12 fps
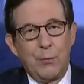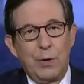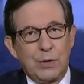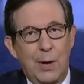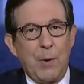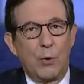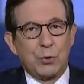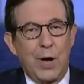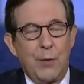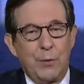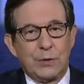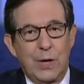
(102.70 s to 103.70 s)
what, they both
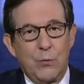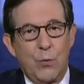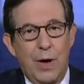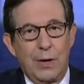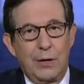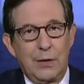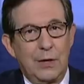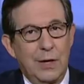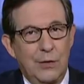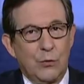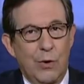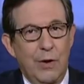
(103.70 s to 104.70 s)
got what they wanted, right. and
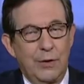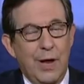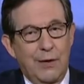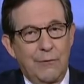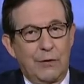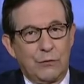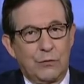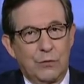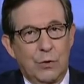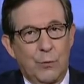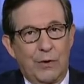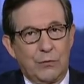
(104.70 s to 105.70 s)
neither none of us,
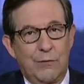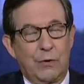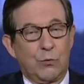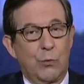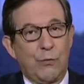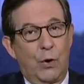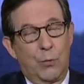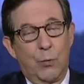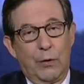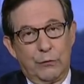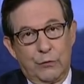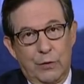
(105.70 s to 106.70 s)
the rest of us, were very
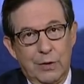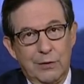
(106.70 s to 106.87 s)
well served.